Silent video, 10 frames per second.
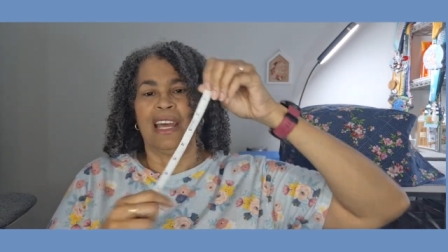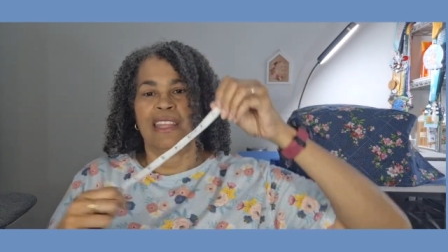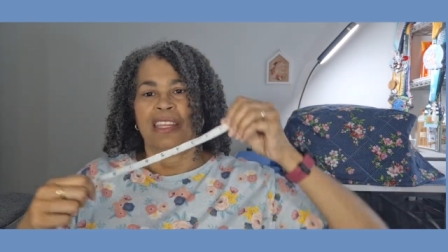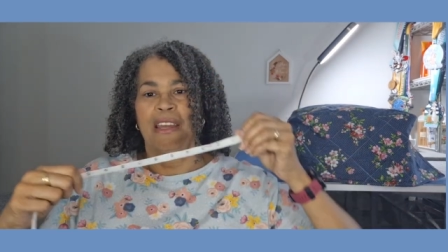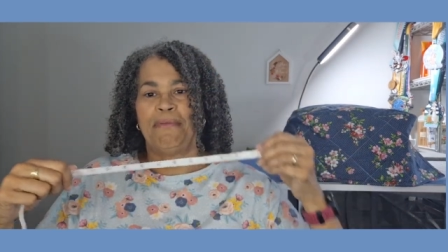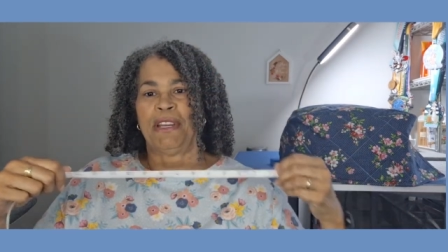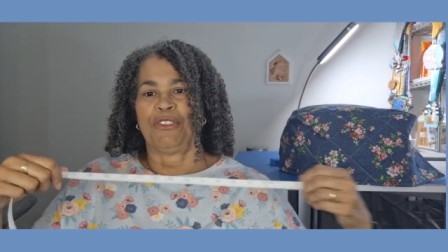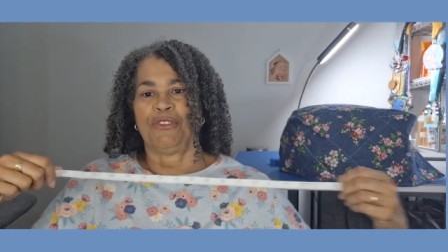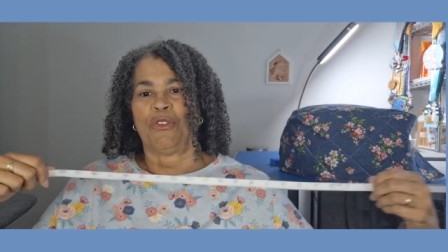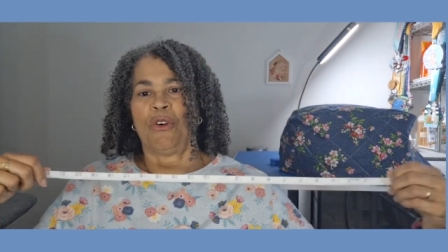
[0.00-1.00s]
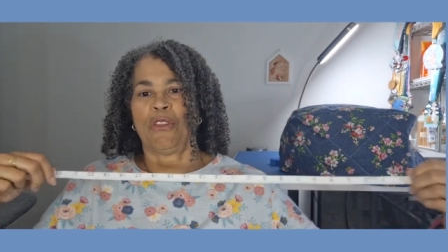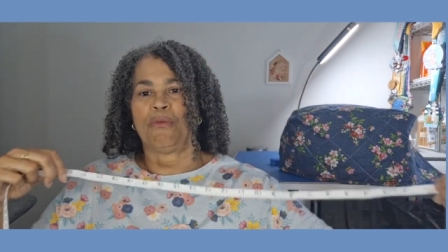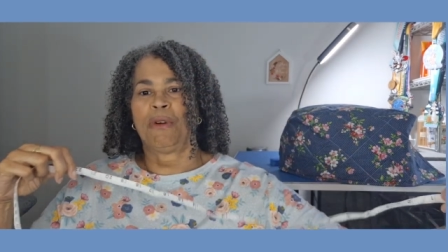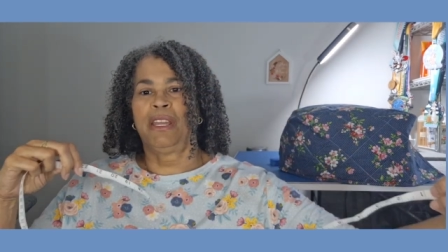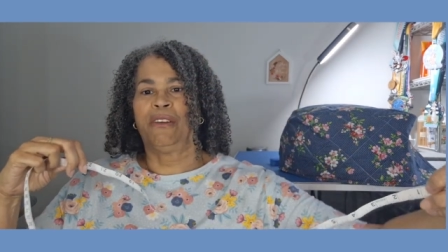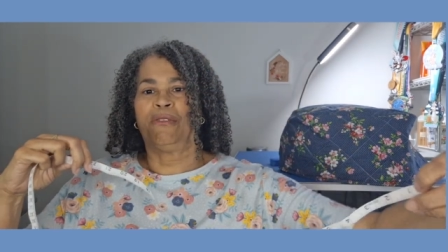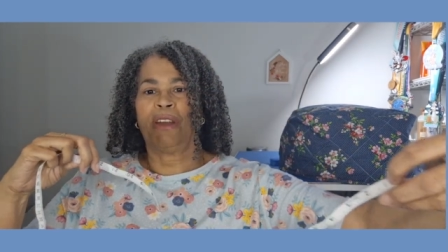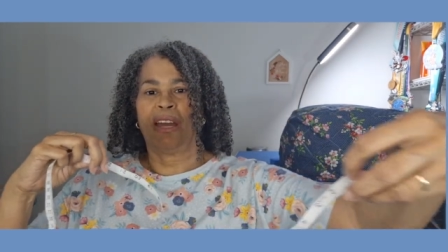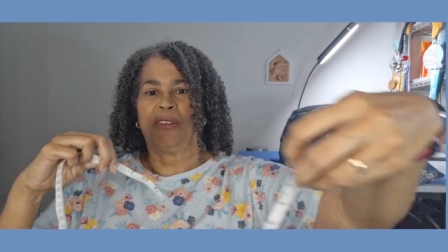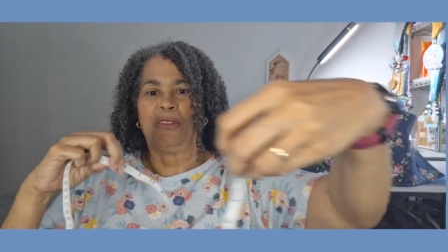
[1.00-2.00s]
And then I measured all the way
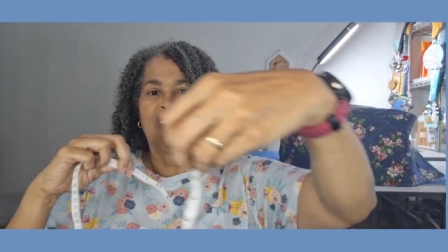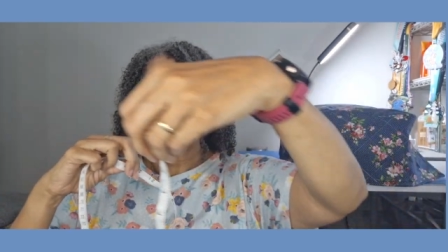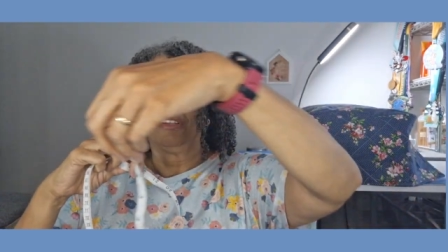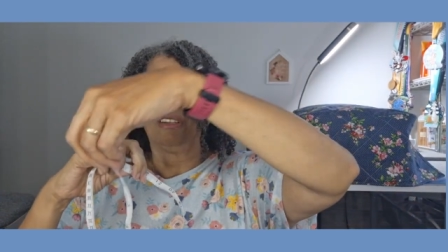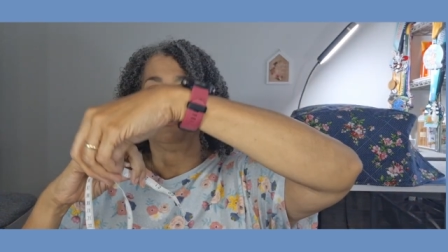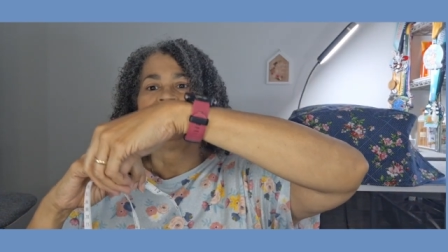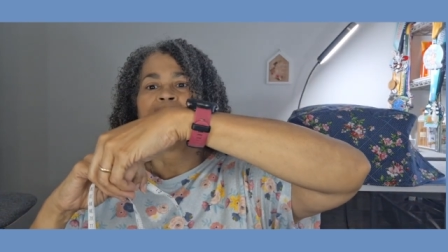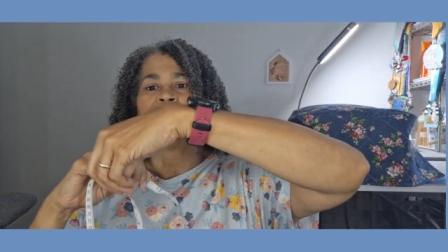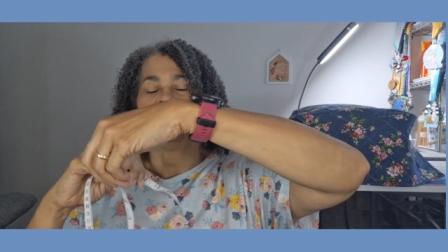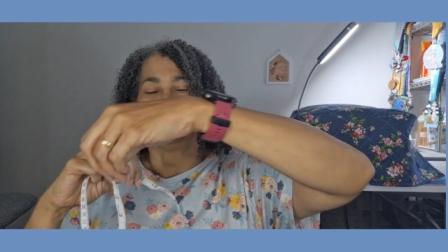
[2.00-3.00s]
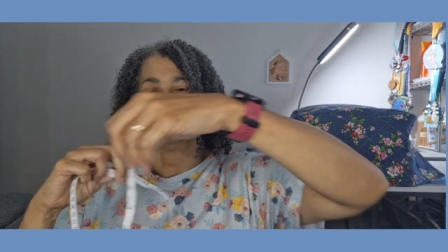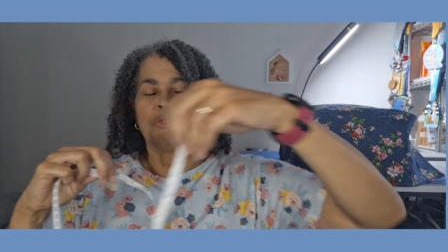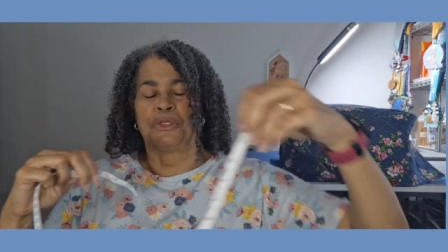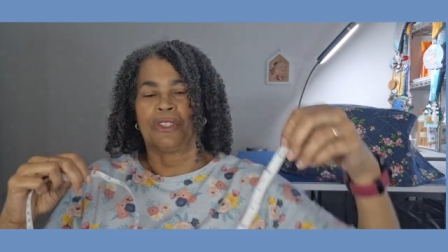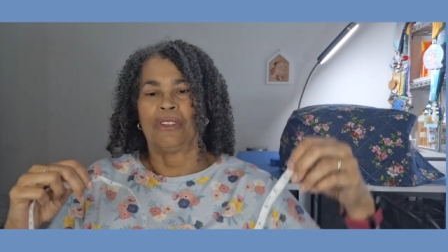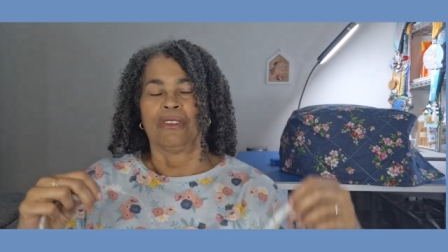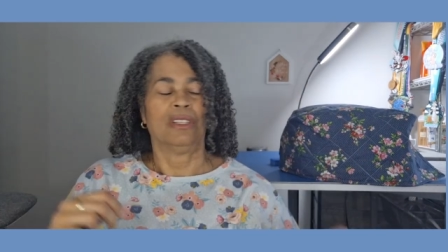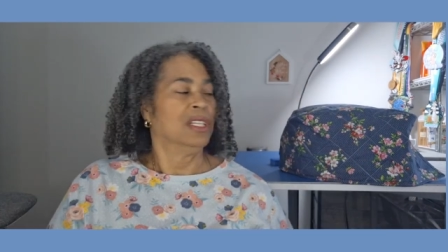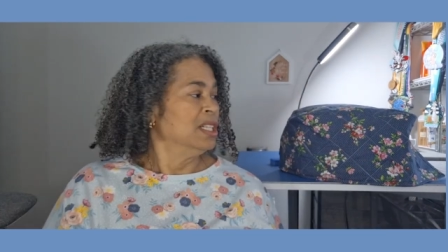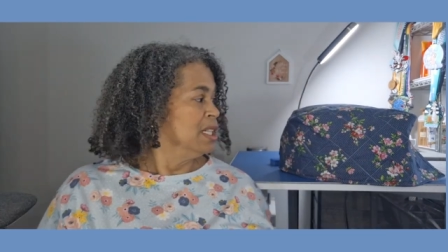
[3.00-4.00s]
around the toaster.
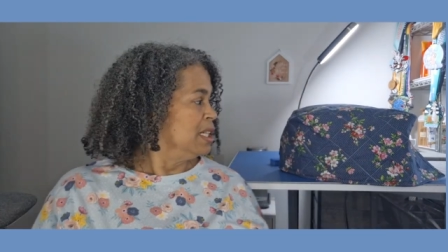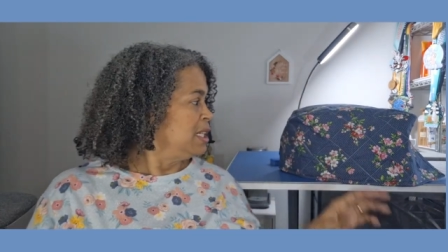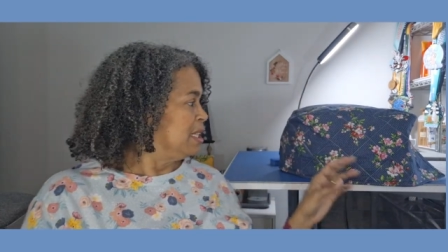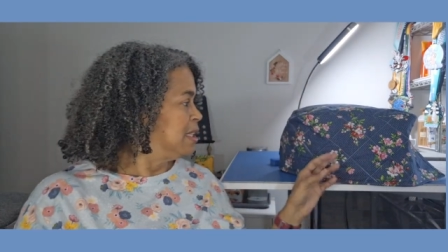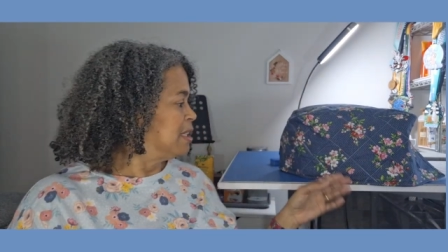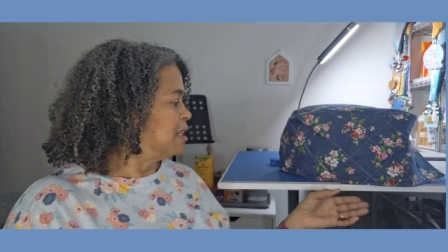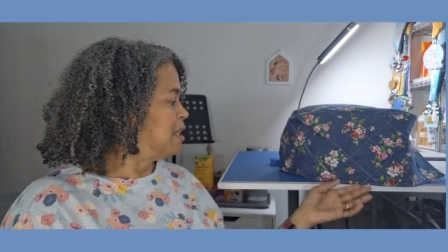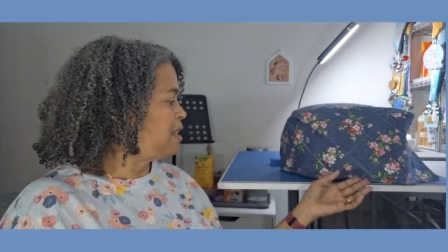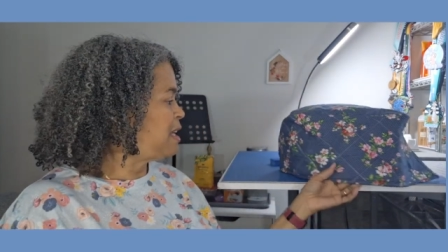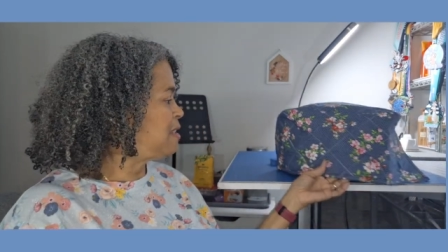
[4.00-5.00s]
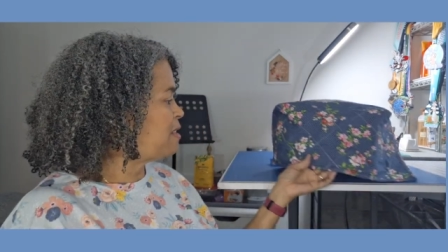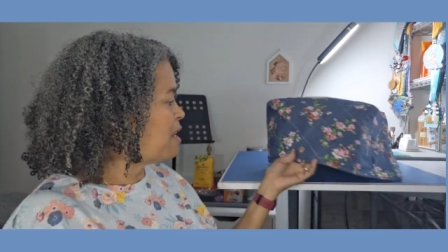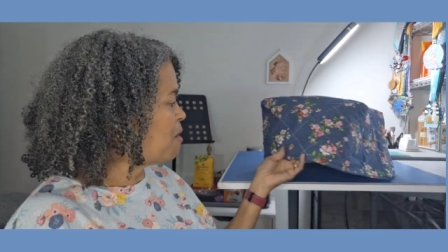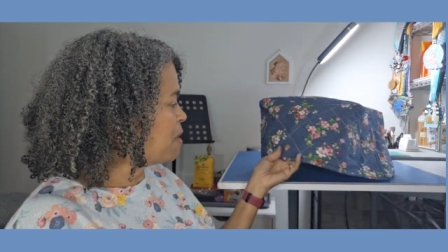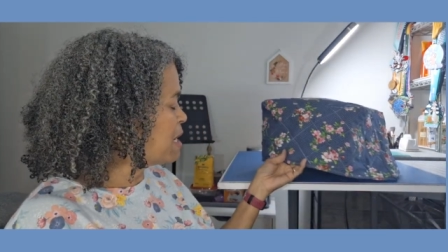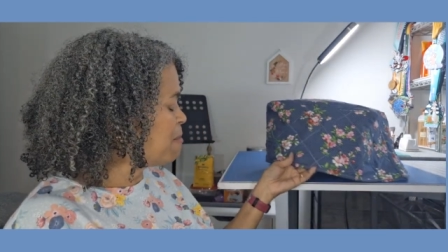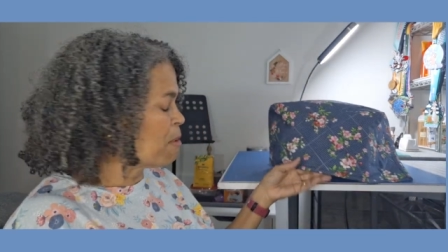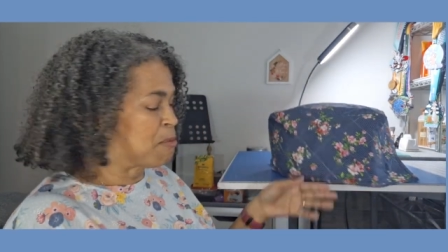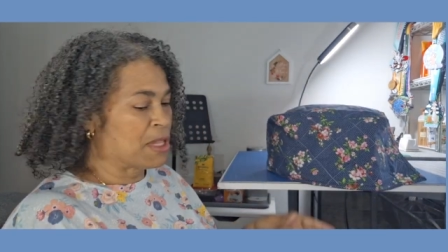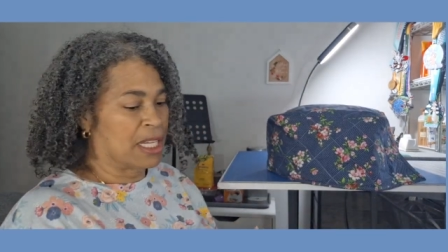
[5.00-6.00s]
And that's how I came
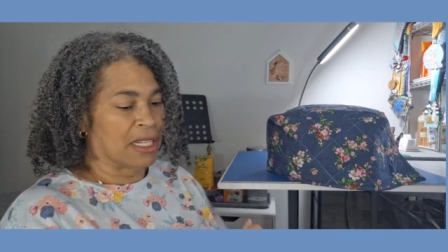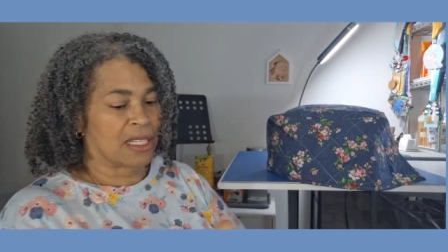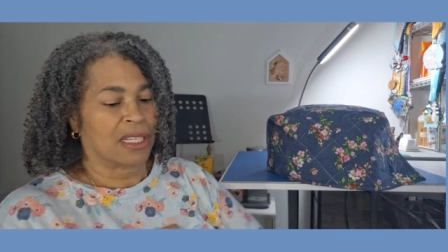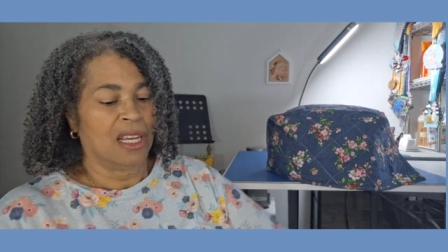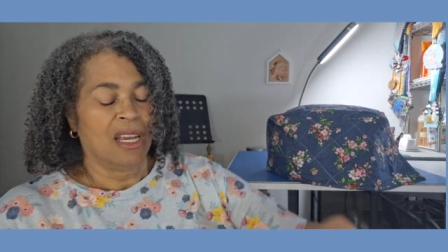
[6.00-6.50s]
up with this.